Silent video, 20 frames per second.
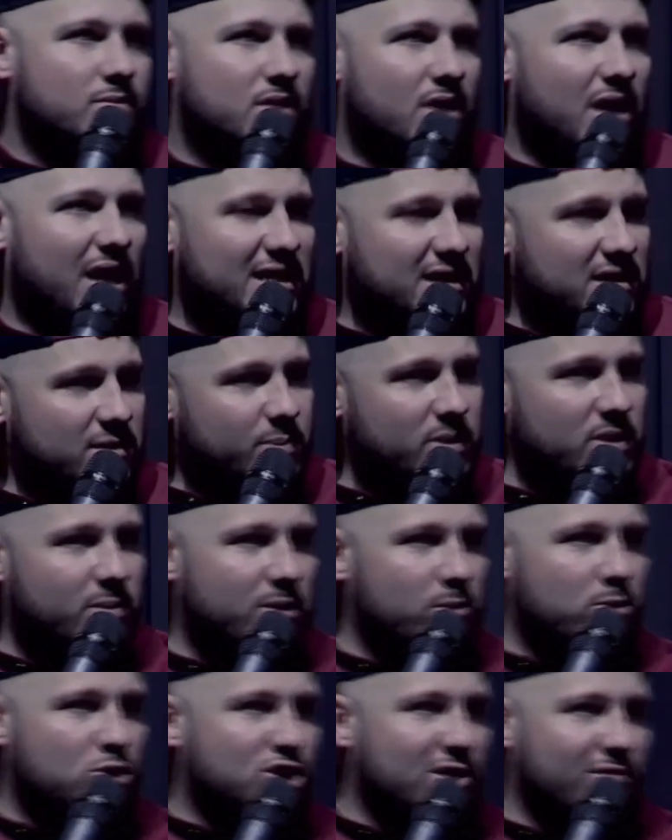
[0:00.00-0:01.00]
And then the
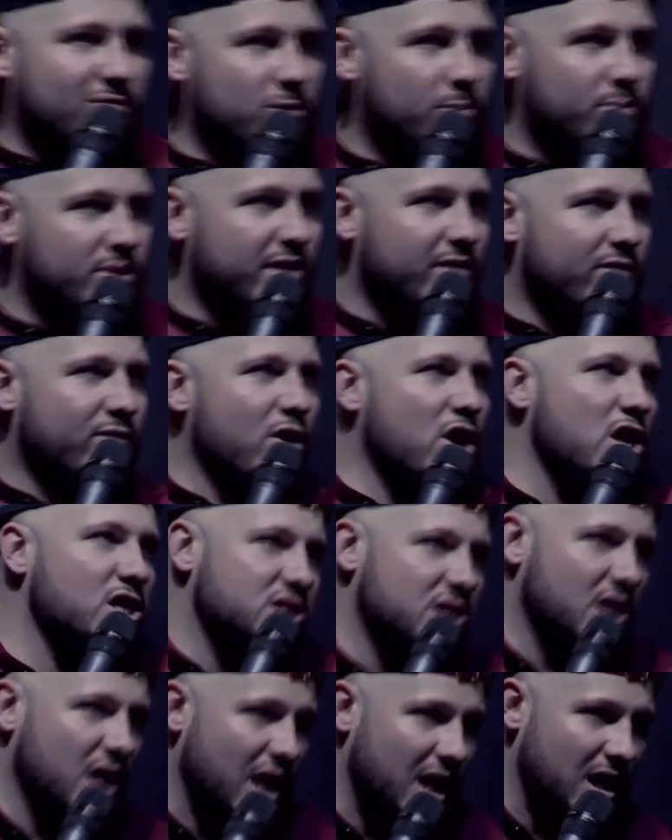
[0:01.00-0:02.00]
people that travel up in a
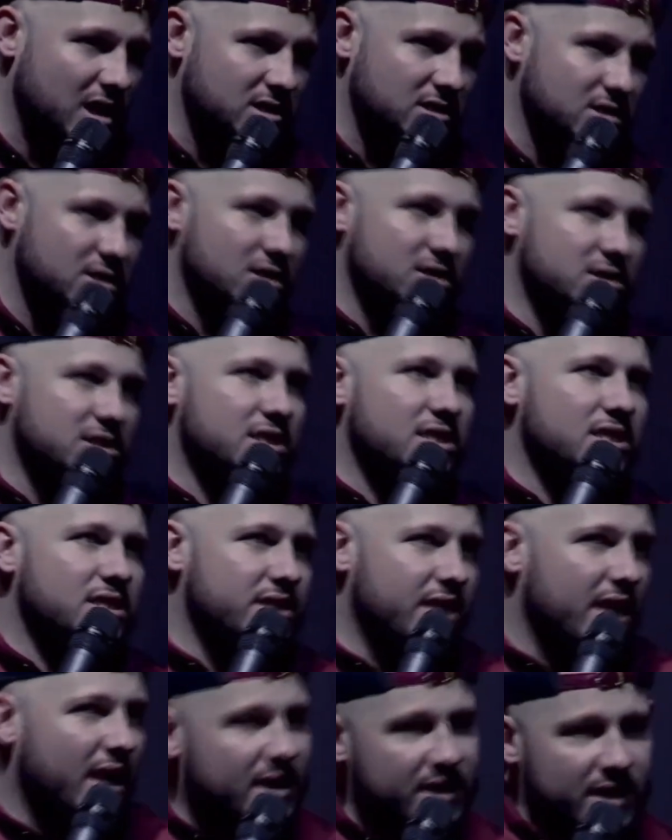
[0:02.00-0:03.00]
first class, the
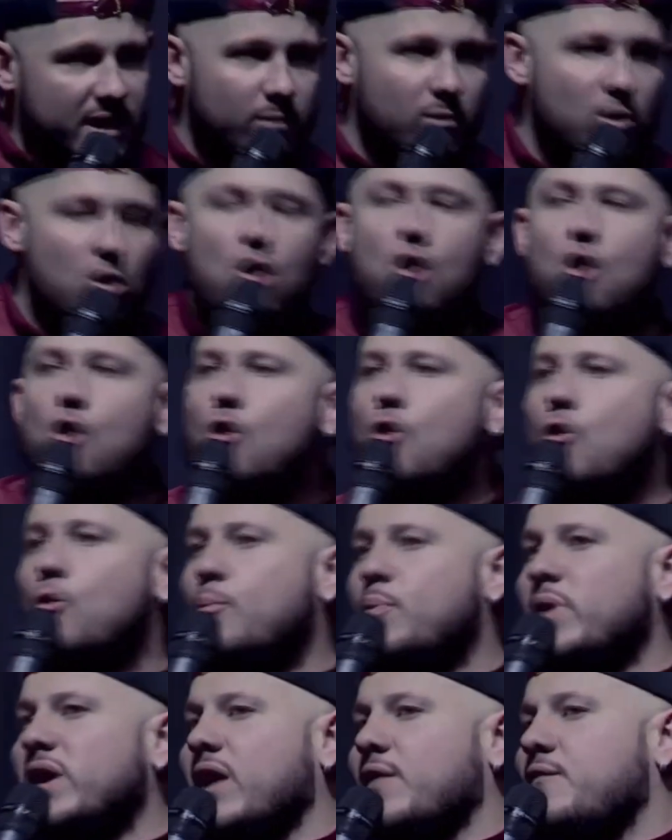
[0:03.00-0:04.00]
idiot them who
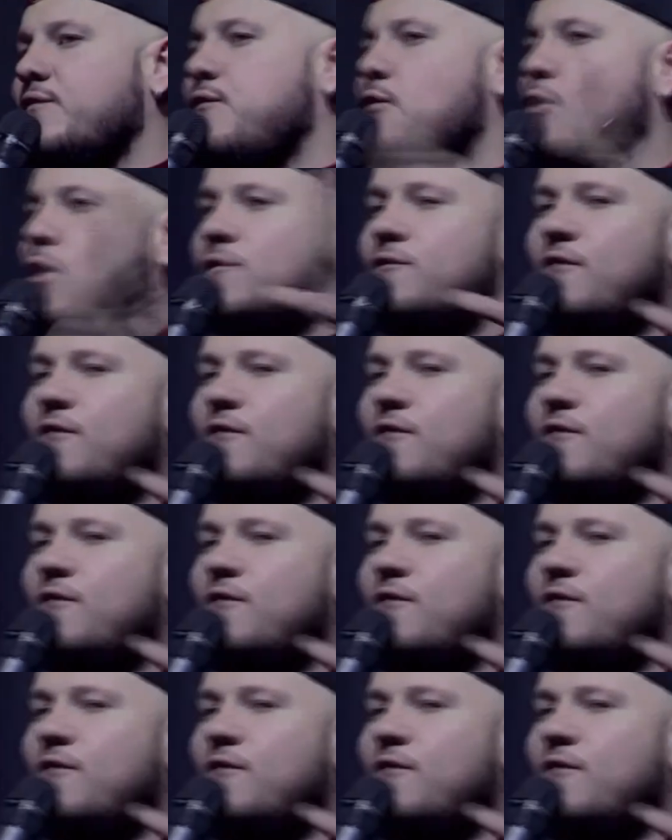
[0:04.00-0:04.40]
pay four or